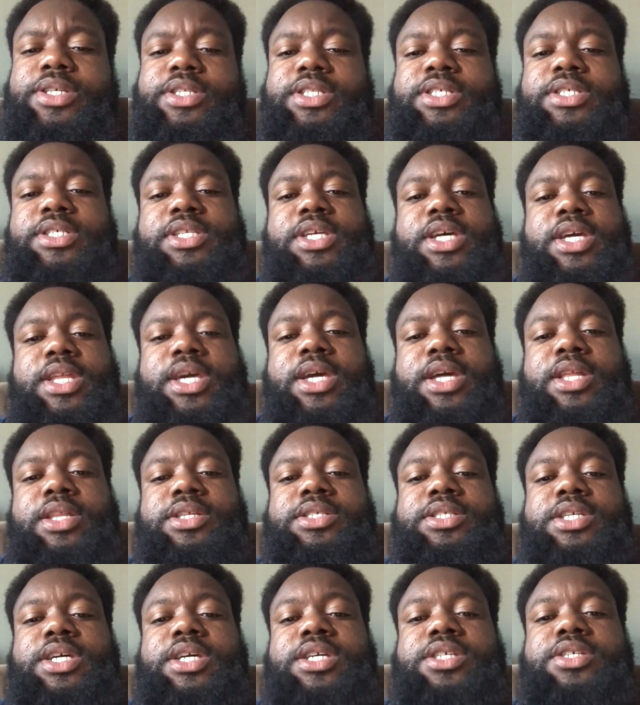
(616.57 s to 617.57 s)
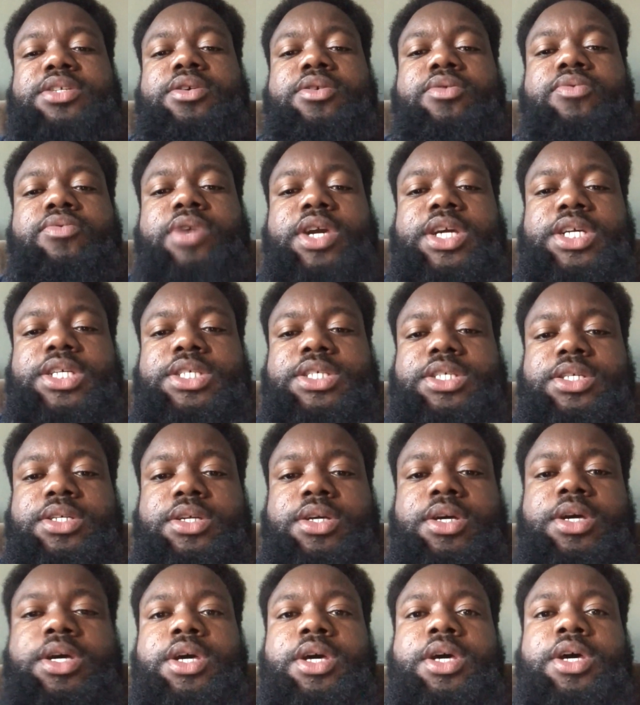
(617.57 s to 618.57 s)
Let's say that. Let's say it's correction
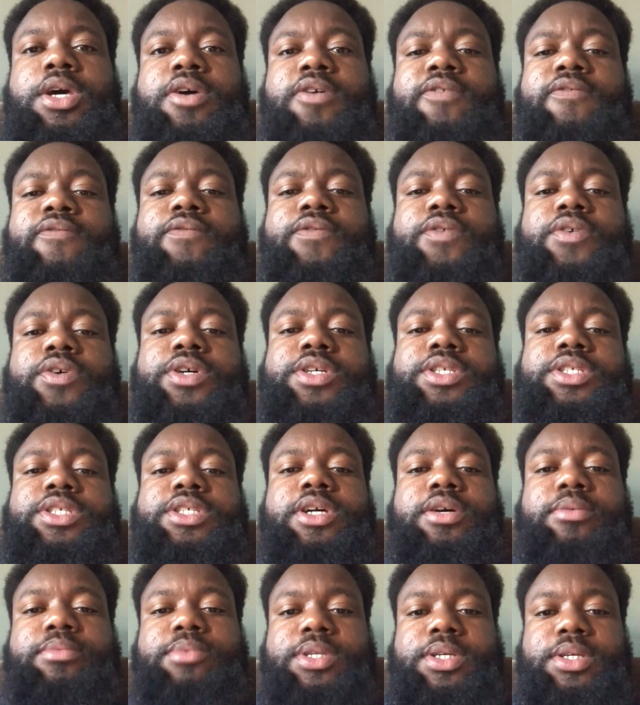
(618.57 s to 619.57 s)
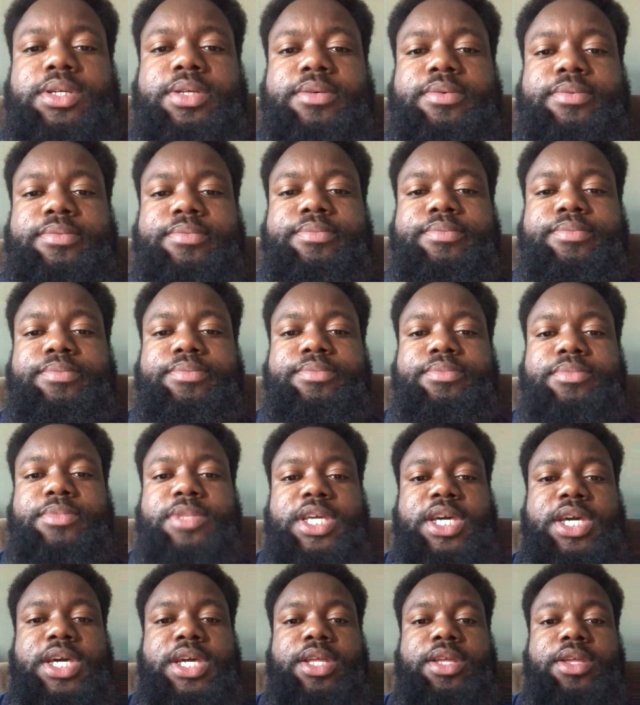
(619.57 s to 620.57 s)
for something
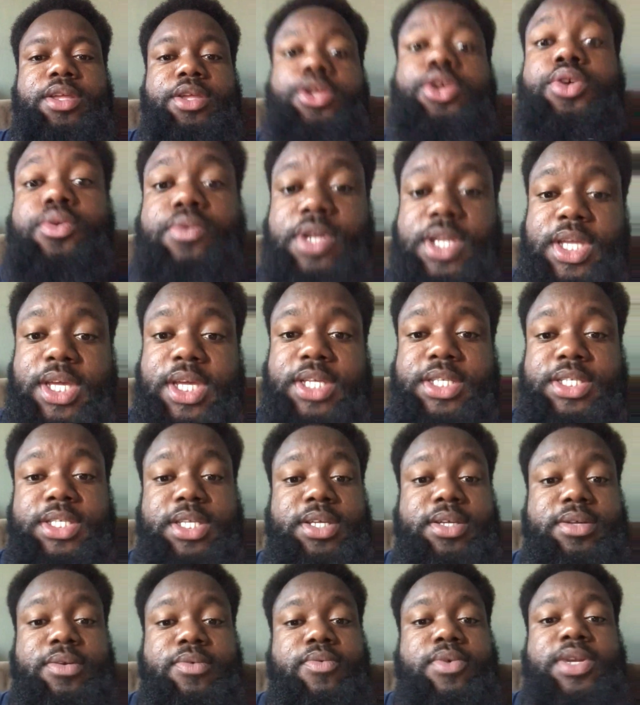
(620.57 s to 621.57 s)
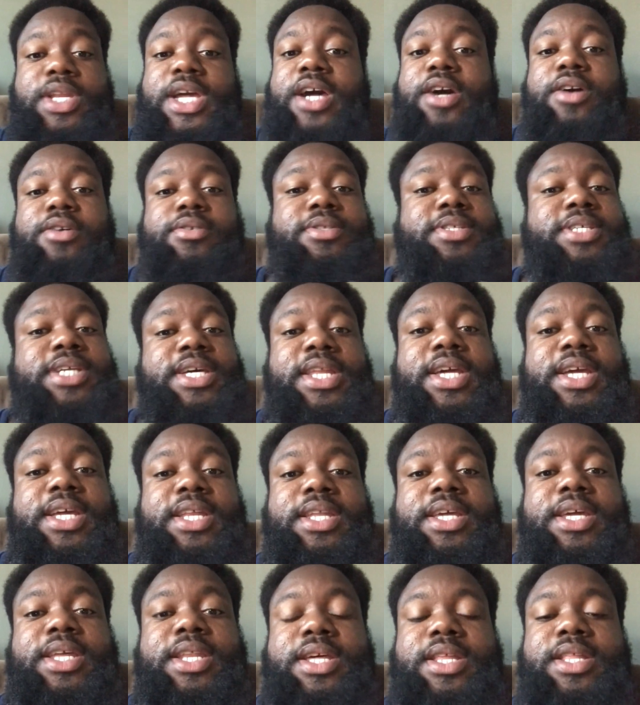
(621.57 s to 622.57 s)
that you did. See, we're not gonna say they
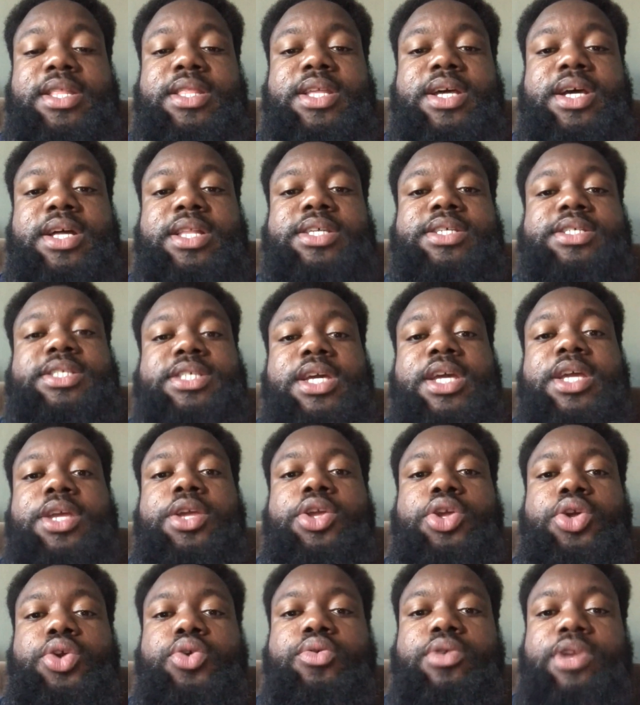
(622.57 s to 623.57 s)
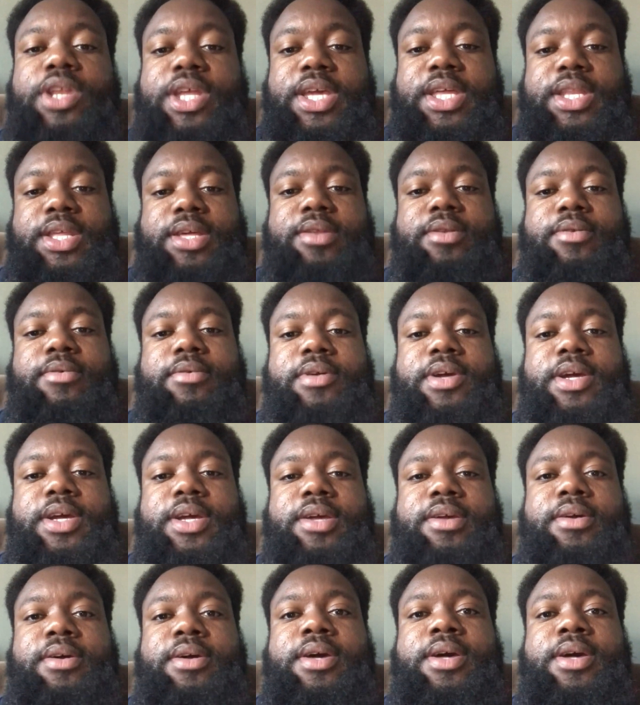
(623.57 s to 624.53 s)
did anything. Let's say you did it. Okay.